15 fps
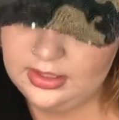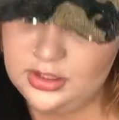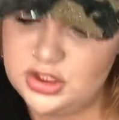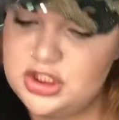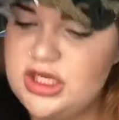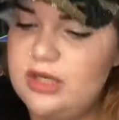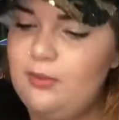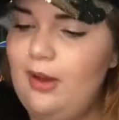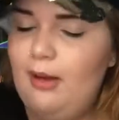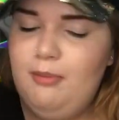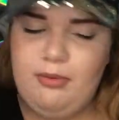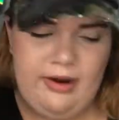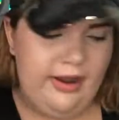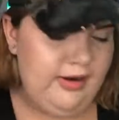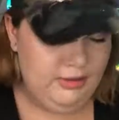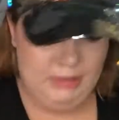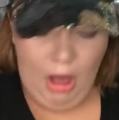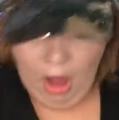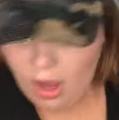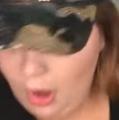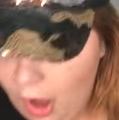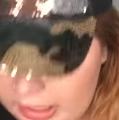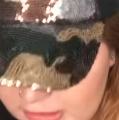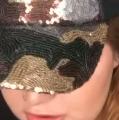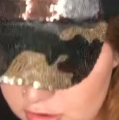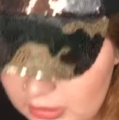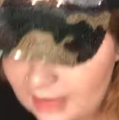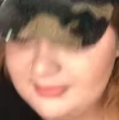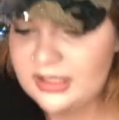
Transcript: Shake well prior. I just dropped